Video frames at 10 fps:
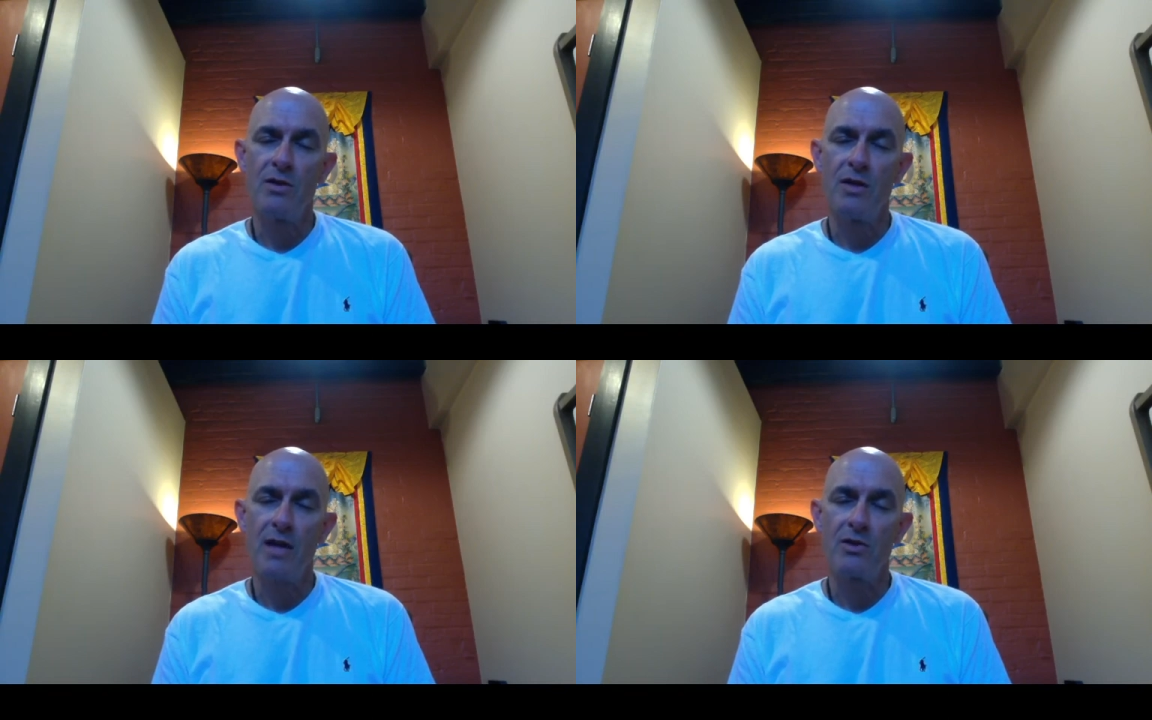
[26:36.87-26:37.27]

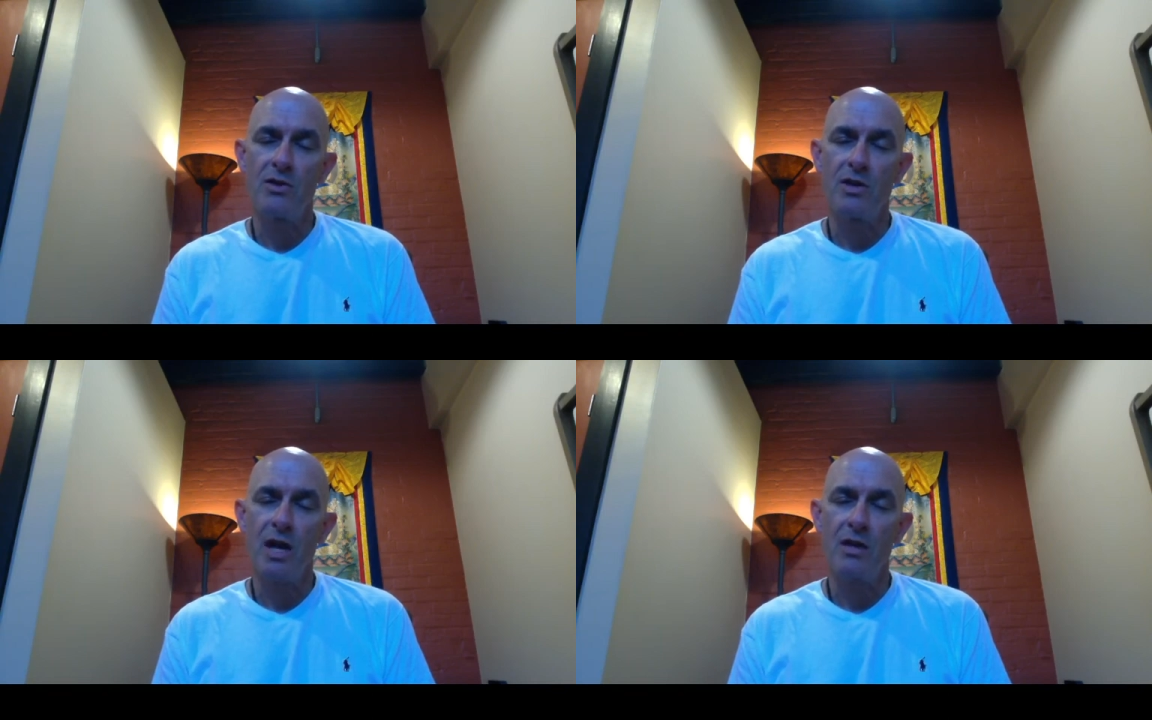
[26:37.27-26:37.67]
that
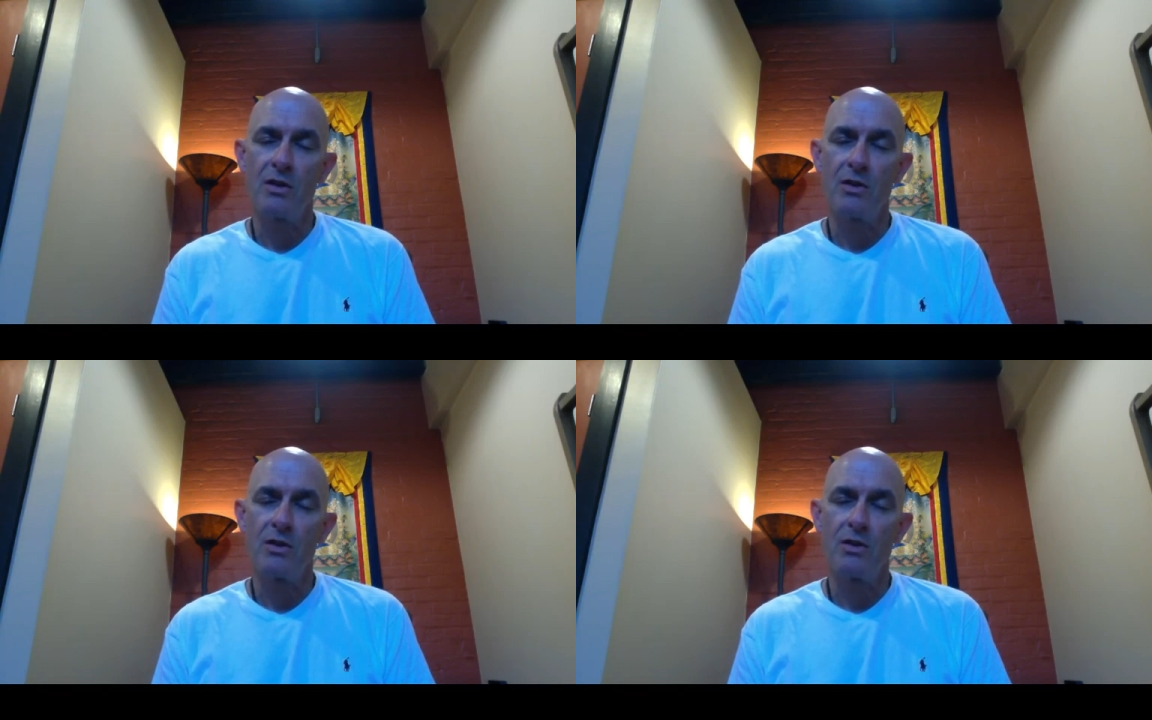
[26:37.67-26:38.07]
state
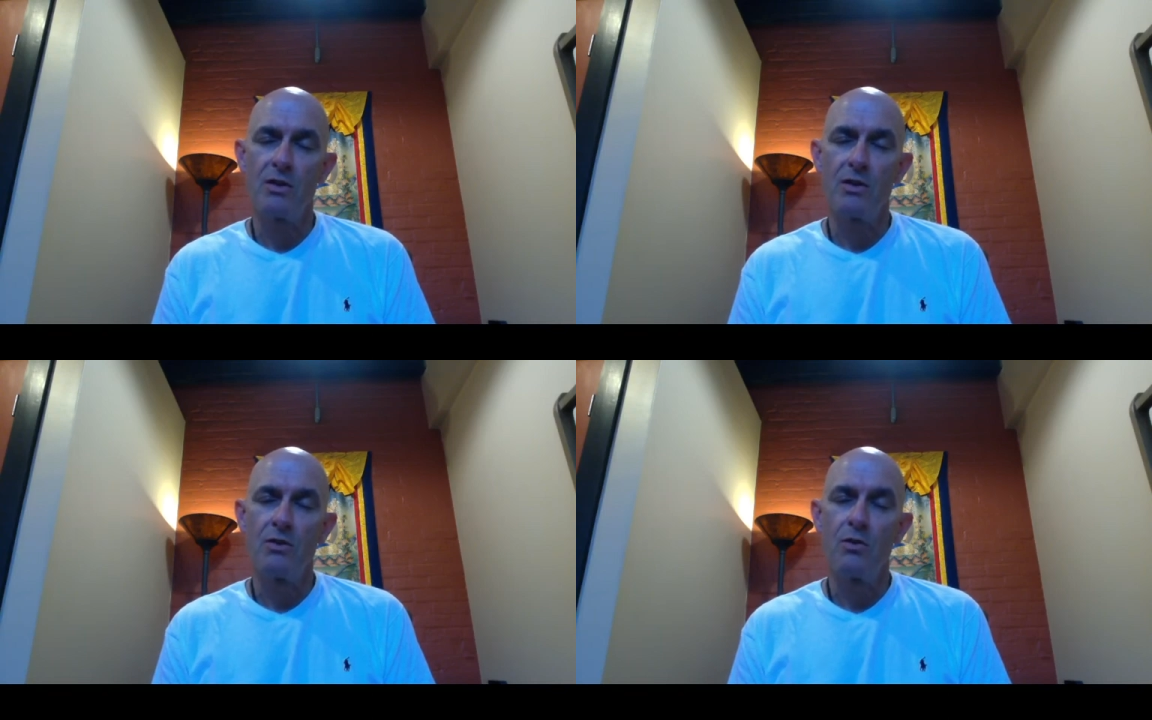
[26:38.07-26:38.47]

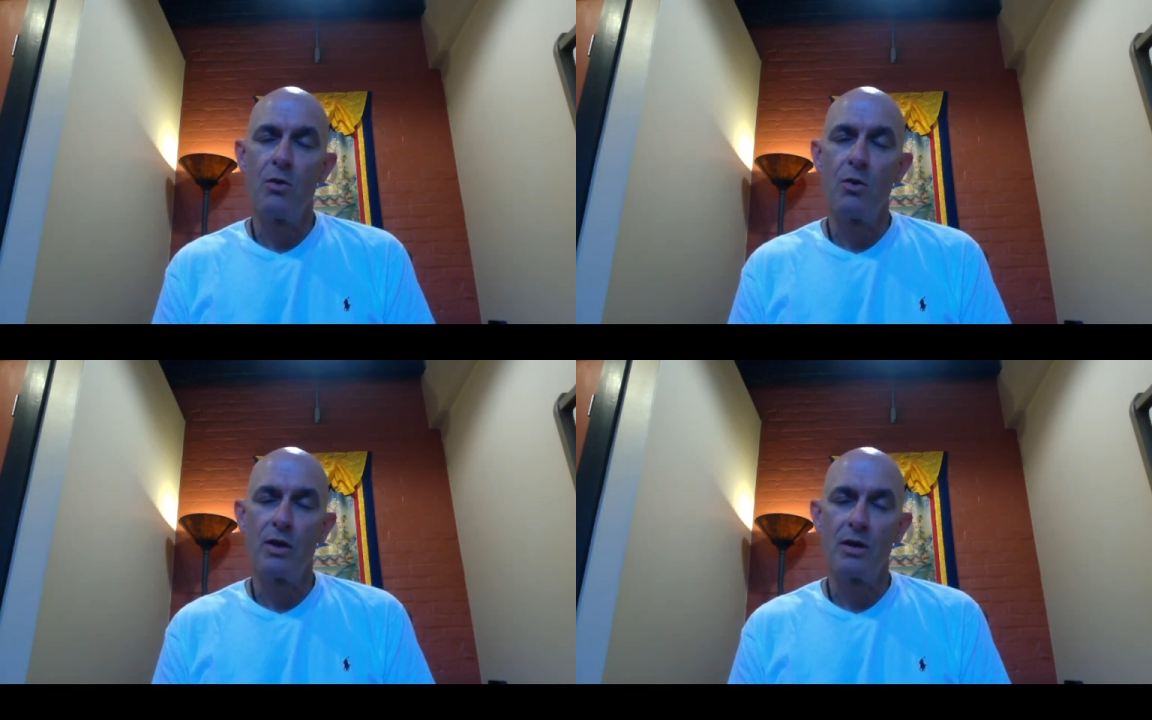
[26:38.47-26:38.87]

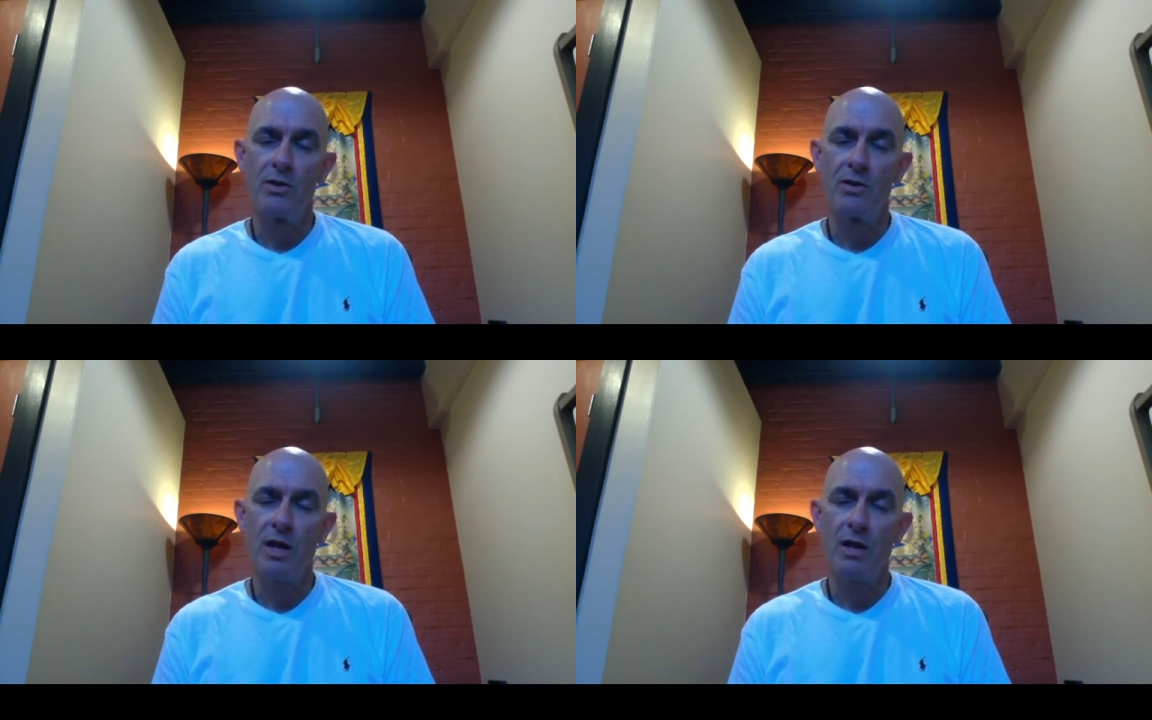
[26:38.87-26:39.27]
or in its
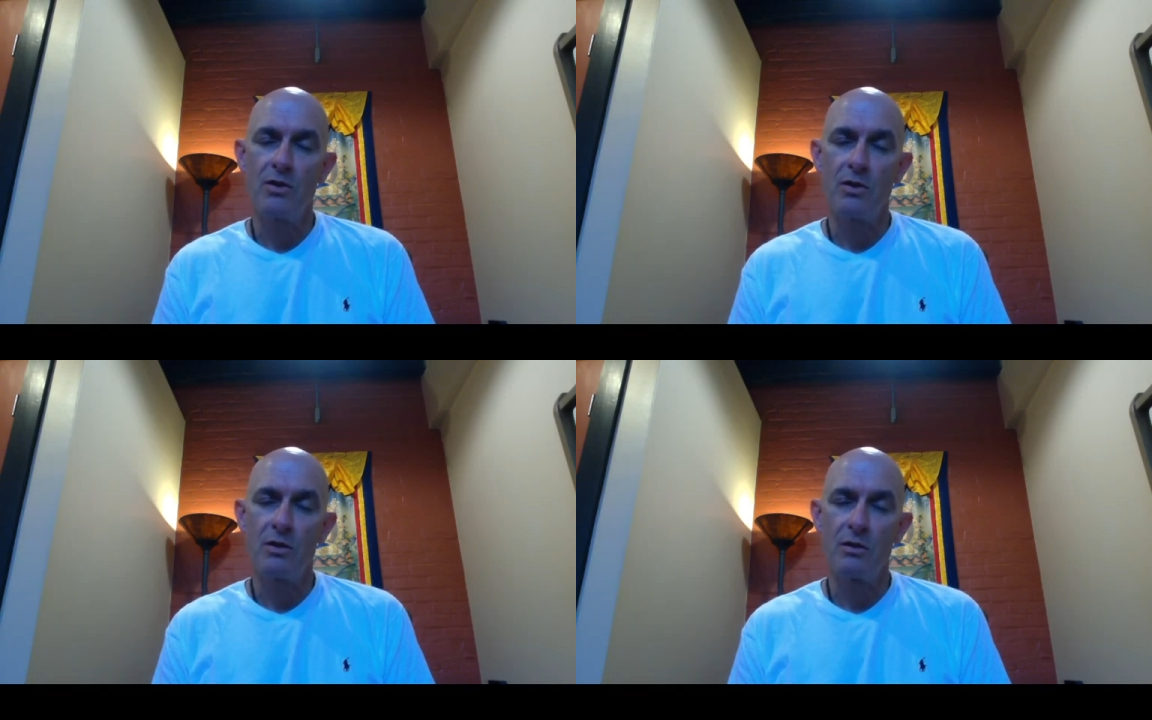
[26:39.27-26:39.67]
nature.